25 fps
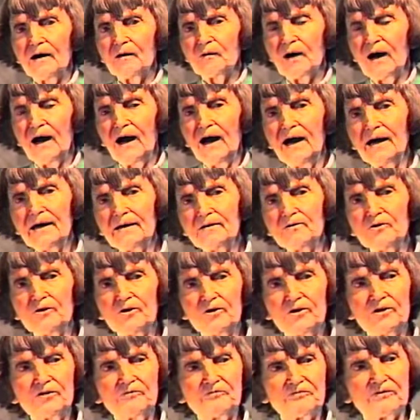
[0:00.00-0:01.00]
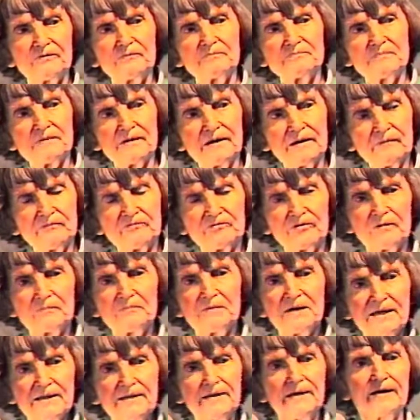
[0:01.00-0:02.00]
I learned from, from
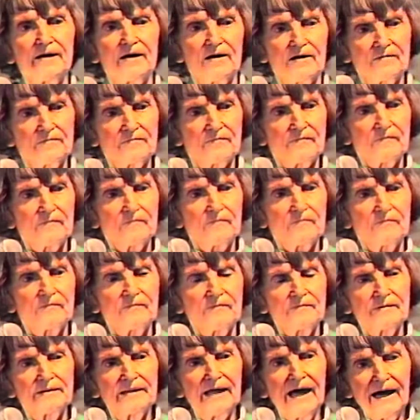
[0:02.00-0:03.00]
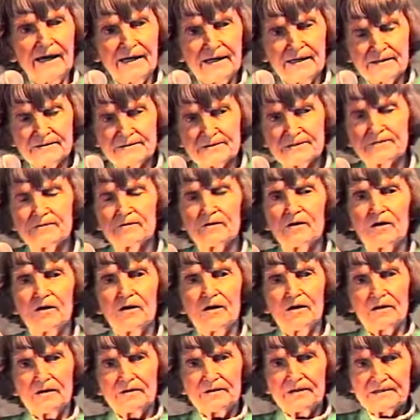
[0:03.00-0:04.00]
India, that is,
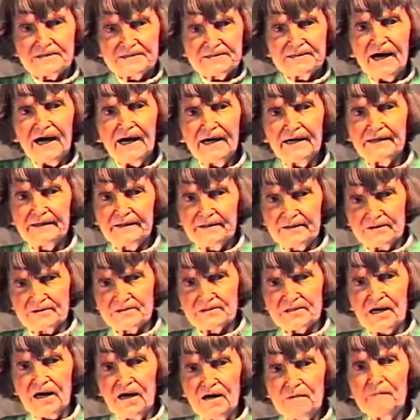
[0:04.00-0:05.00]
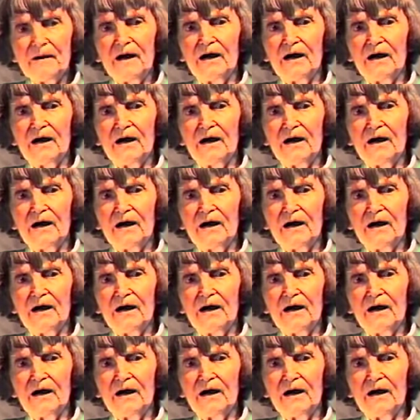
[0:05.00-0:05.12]
the scientists came